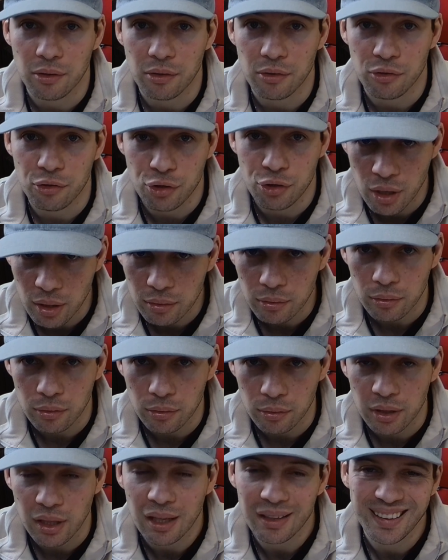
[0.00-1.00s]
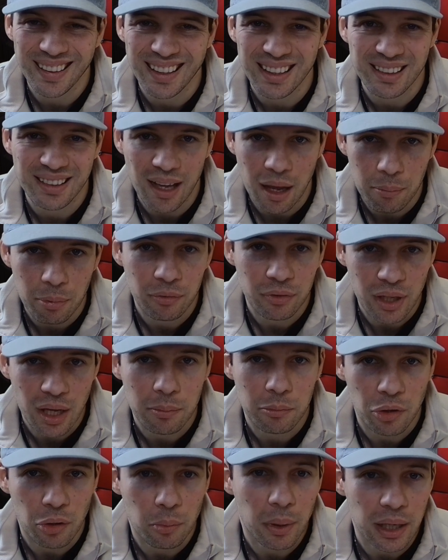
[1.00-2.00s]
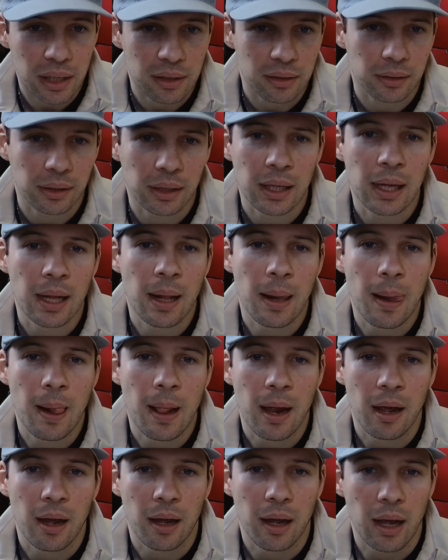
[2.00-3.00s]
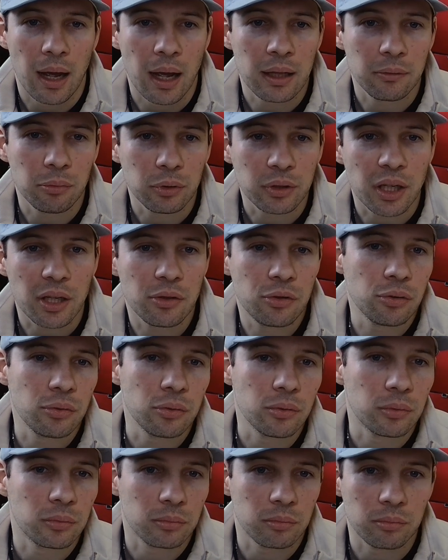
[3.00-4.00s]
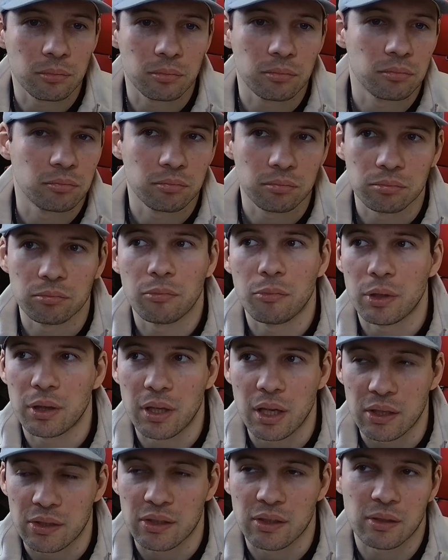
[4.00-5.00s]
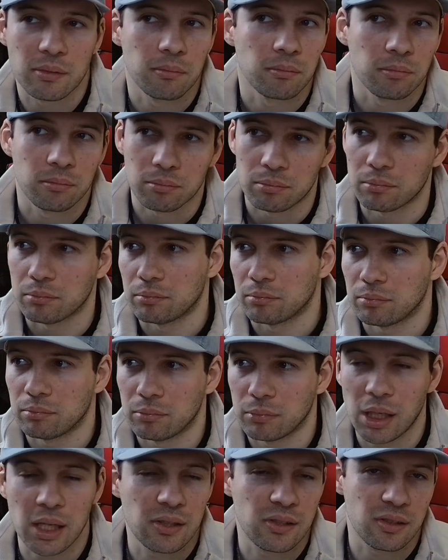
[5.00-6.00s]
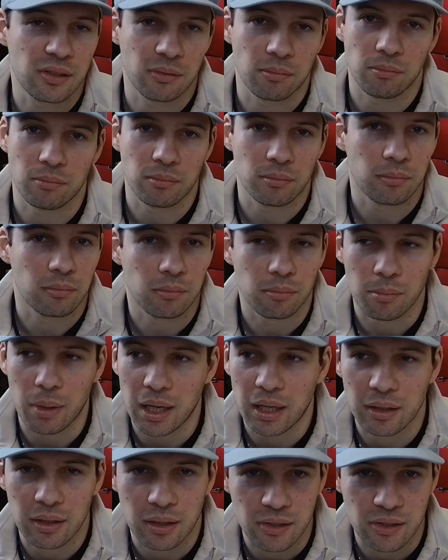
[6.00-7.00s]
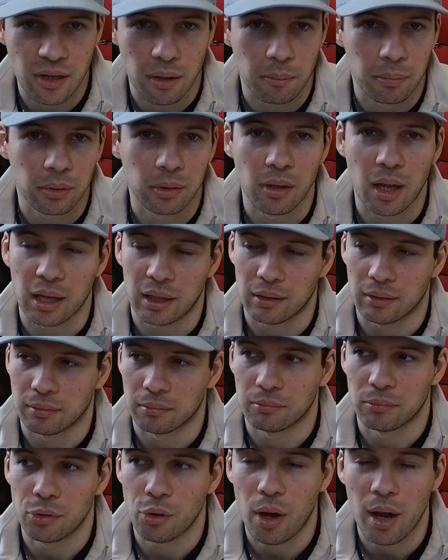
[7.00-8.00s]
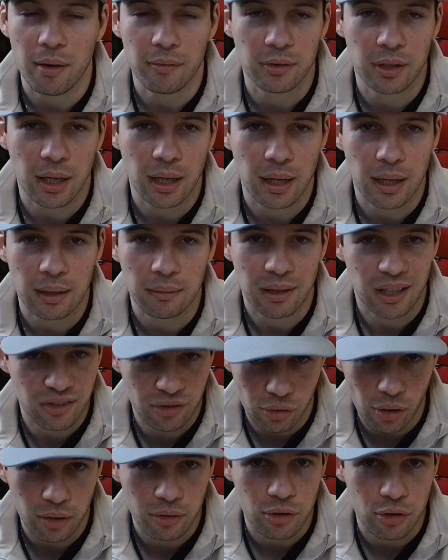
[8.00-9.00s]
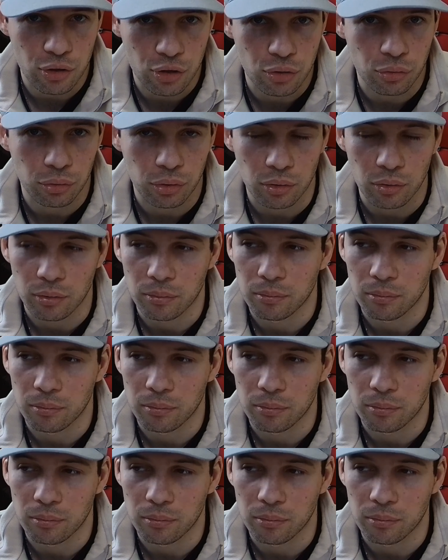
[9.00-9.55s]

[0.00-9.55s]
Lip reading: genre and the type of game you're making. And what I do with this, let's make an example. Like you have the extraction shooter.